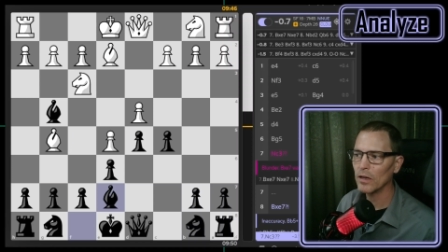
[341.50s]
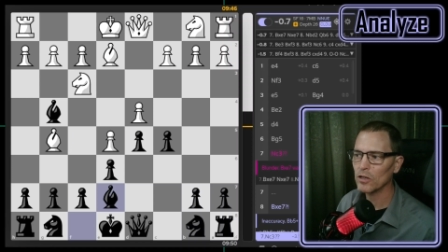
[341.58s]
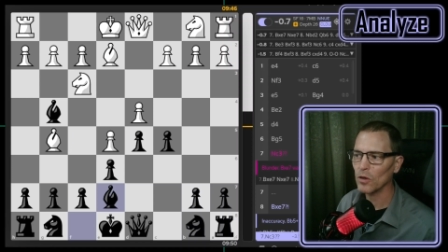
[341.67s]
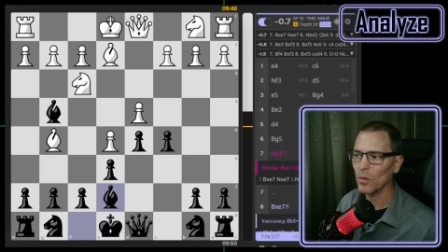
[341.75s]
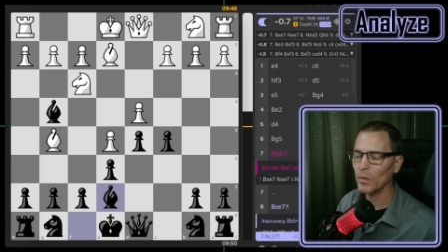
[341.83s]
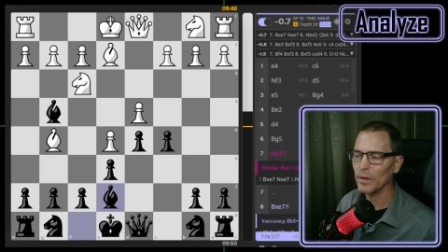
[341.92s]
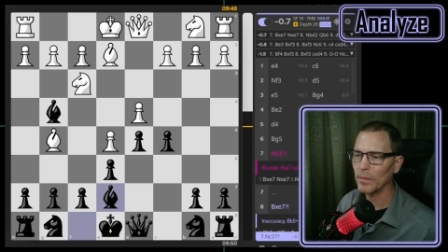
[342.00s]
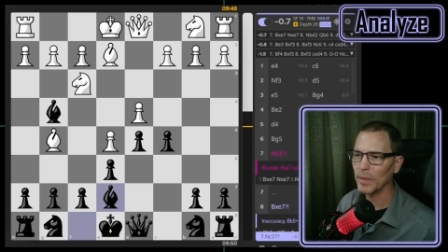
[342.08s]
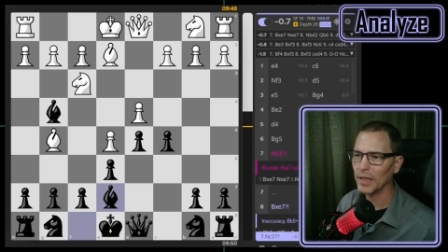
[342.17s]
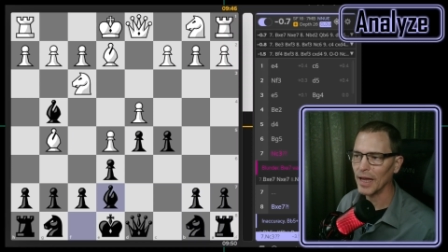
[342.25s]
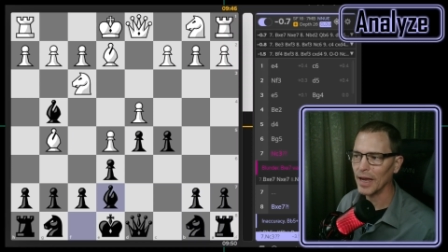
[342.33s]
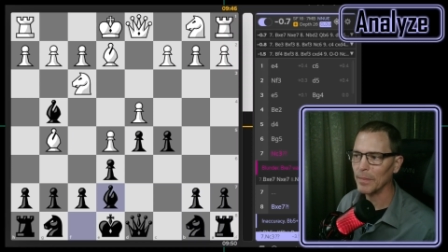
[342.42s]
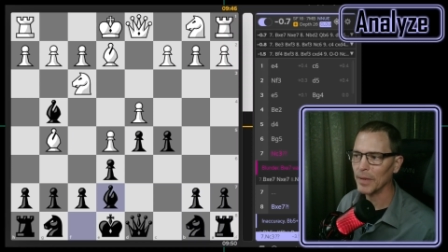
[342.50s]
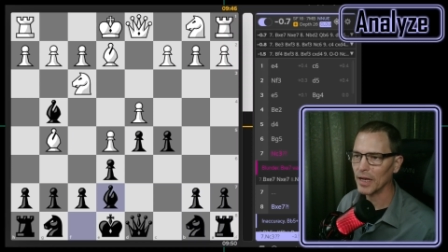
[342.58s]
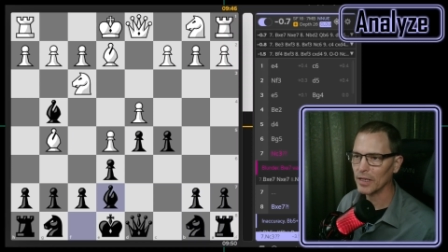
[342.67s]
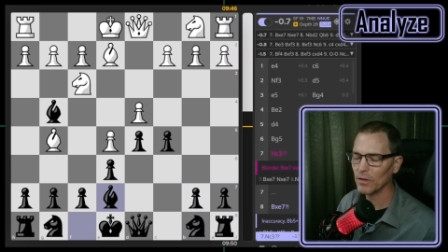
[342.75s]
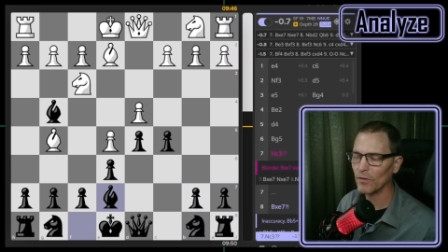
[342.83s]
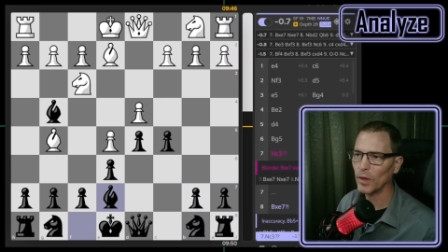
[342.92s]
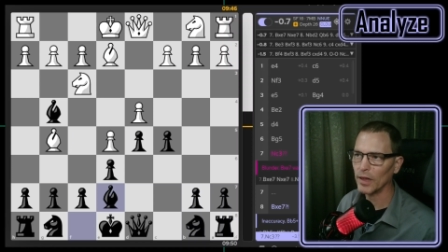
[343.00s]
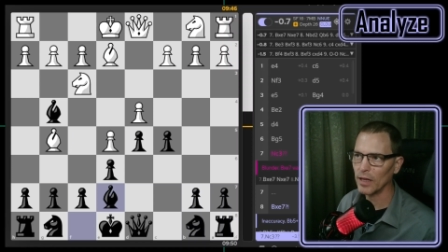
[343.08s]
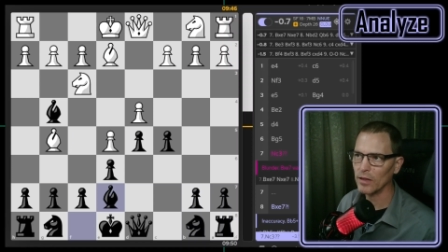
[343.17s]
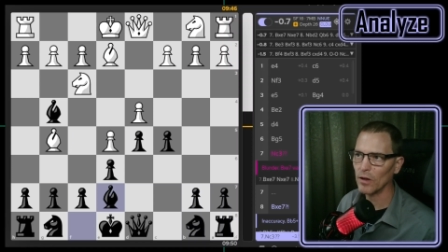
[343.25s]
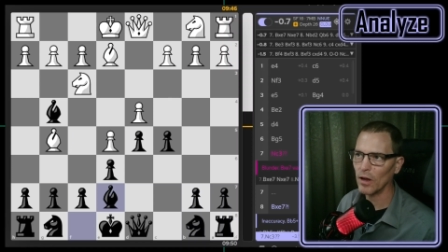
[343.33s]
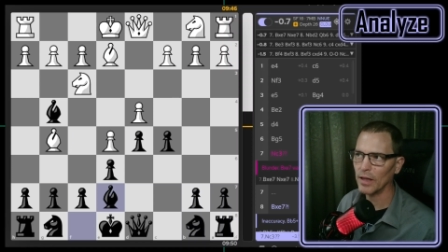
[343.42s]
So, but they, because of what
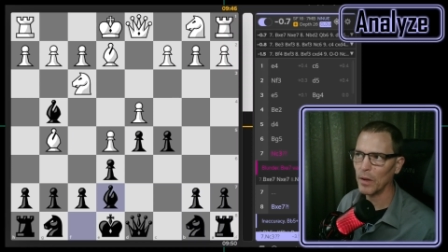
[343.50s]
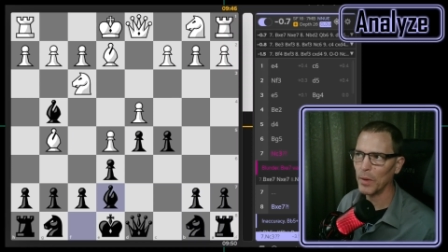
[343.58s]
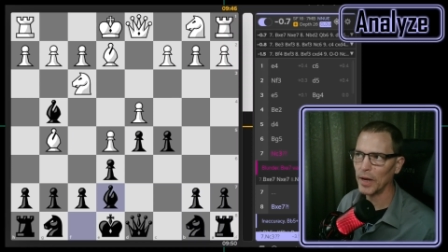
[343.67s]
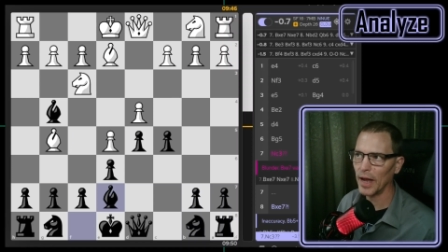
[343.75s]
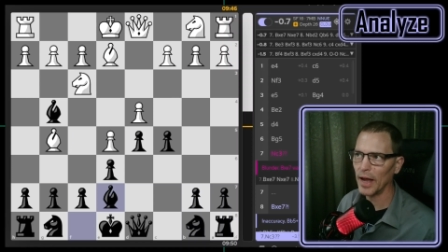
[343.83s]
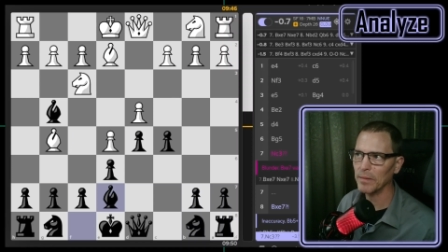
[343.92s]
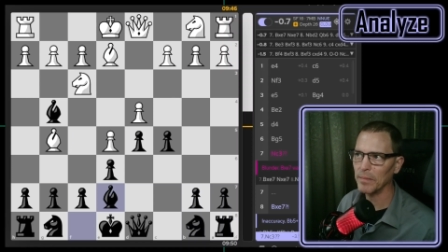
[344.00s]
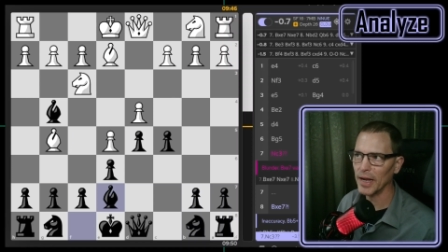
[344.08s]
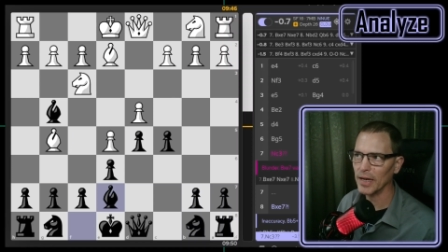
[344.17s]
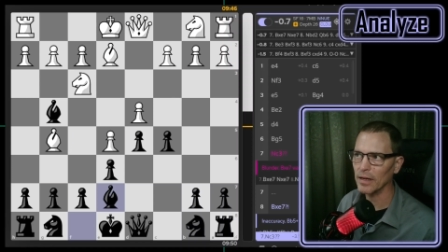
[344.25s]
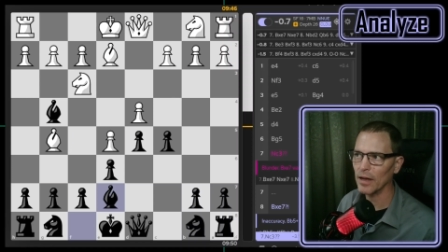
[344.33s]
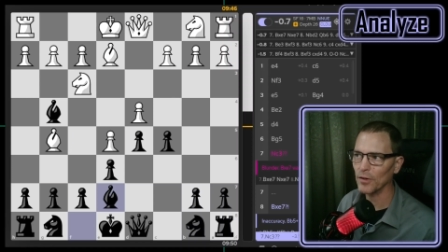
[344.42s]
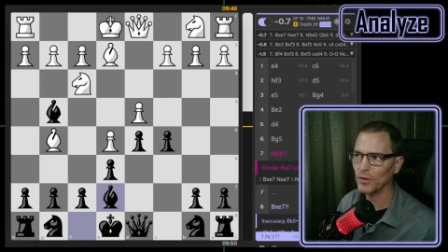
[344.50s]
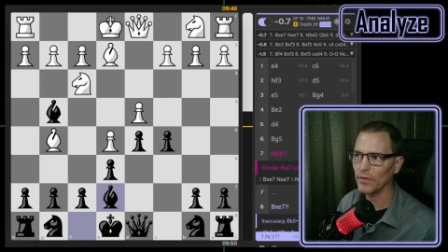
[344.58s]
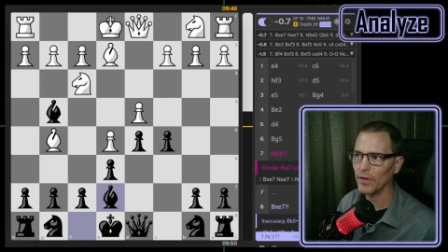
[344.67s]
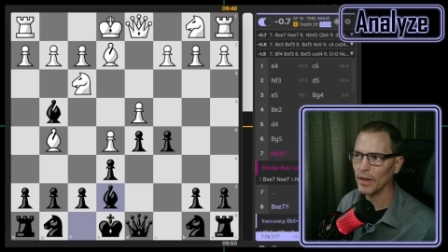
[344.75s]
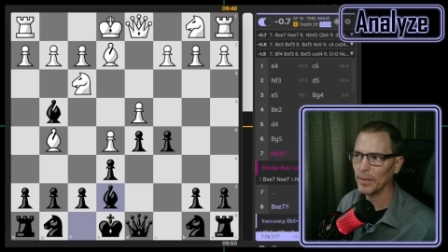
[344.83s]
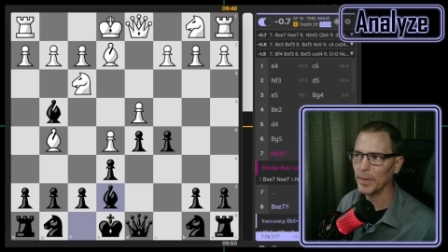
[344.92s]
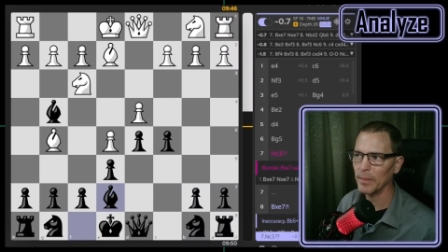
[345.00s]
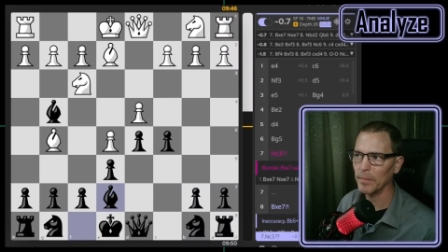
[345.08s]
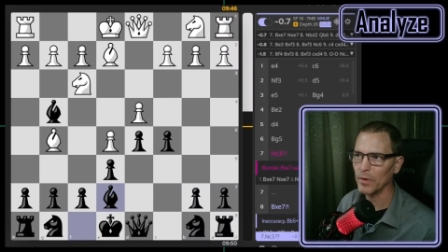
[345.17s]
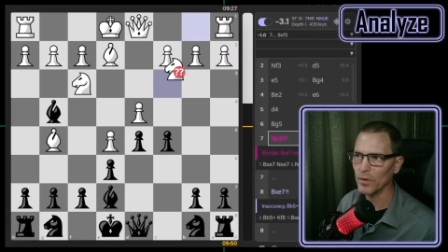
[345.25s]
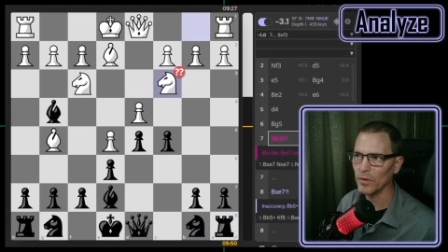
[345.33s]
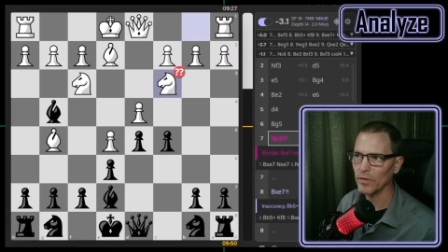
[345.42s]
they thought, they went ahead and made another developing
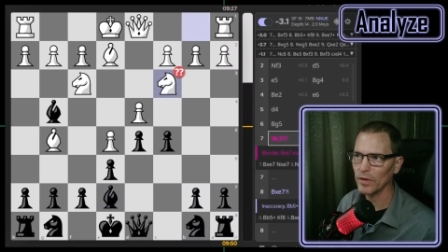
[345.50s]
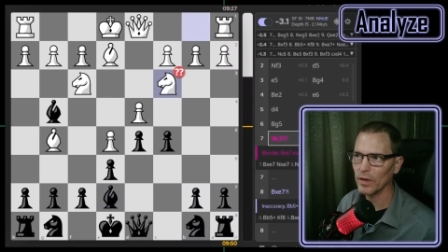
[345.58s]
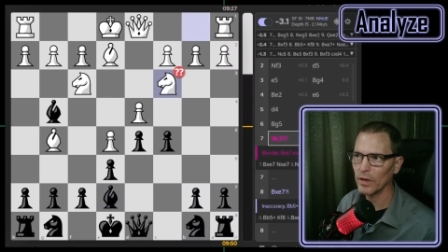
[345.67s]
move.